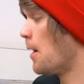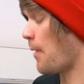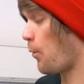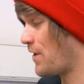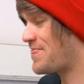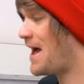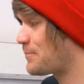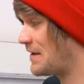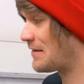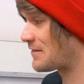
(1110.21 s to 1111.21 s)
But with that
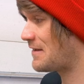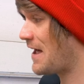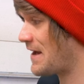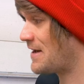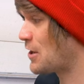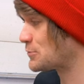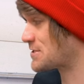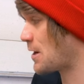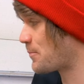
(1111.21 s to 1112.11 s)
being said, I know some